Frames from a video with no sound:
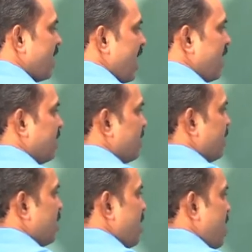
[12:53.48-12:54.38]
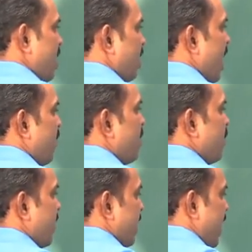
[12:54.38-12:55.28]
as gamma
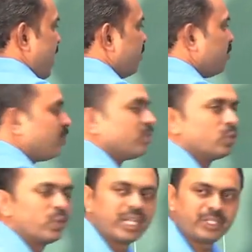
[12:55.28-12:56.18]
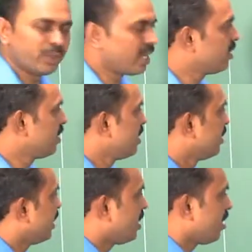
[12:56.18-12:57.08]
by A, so that you can
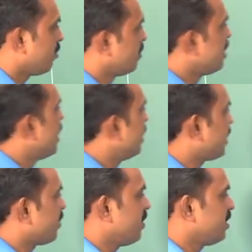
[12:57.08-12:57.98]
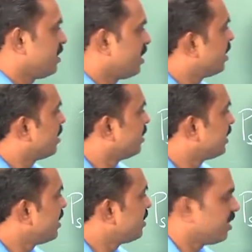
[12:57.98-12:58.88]
think of a surface
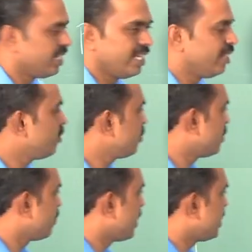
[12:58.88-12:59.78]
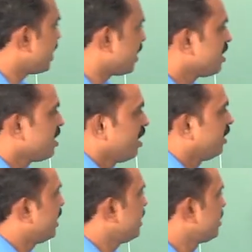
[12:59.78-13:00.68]
tension induced pressure
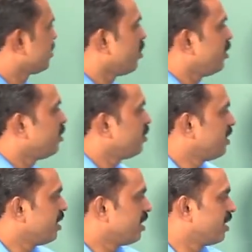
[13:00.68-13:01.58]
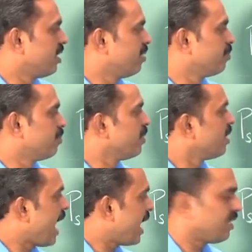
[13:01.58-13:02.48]
that is going to
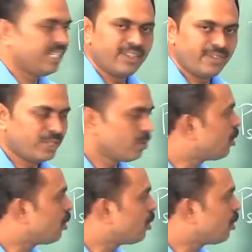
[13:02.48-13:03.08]
act in a way to